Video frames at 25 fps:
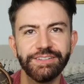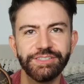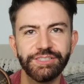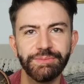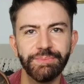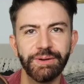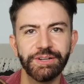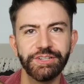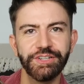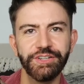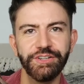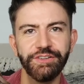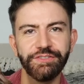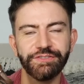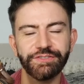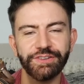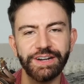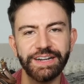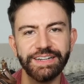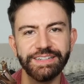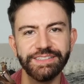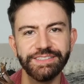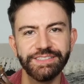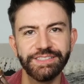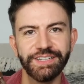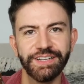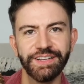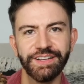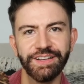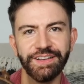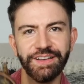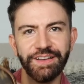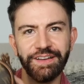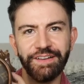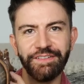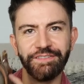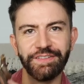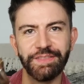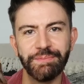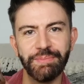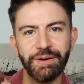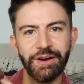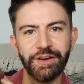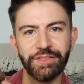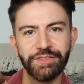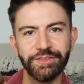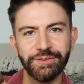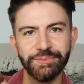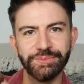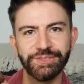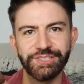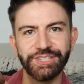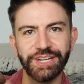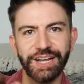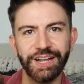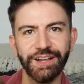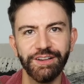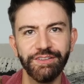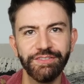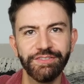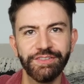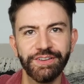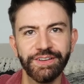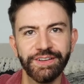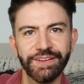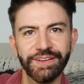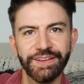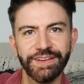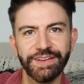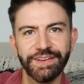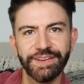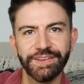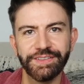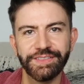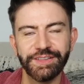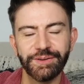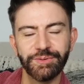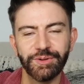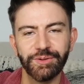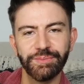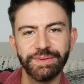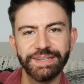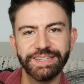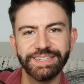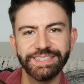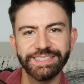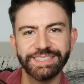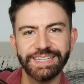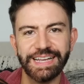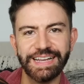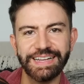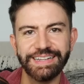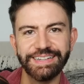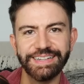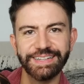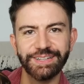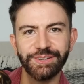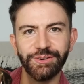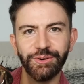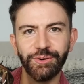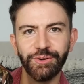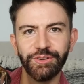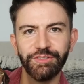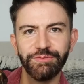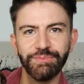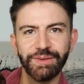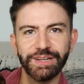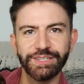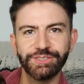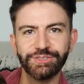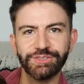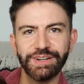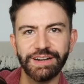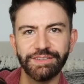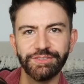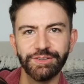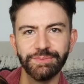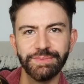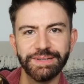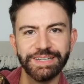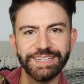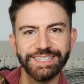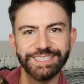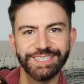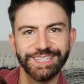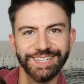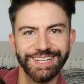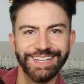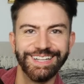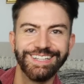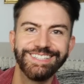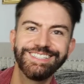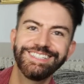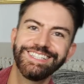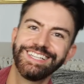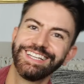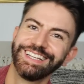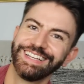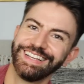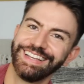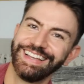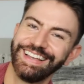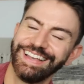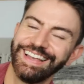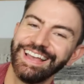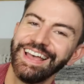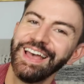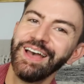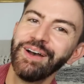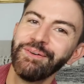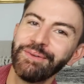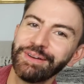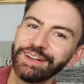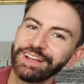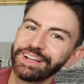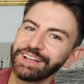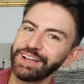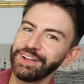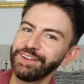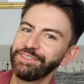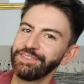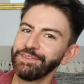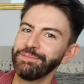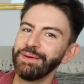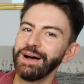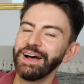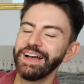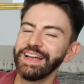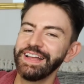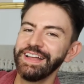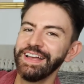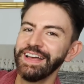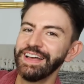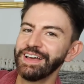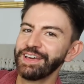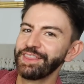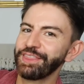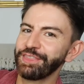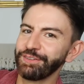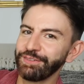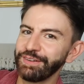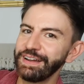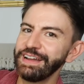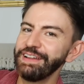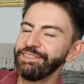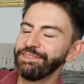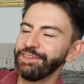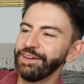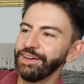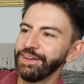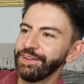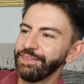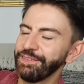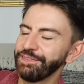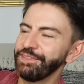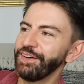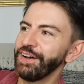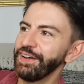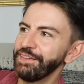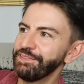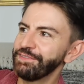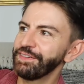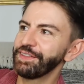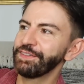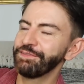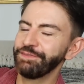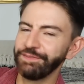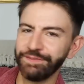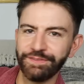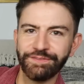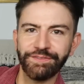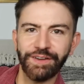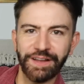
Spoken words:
to my new friend for the bathroom shelf, that will be containing all of my travel miniatures when I go for my 5 for 3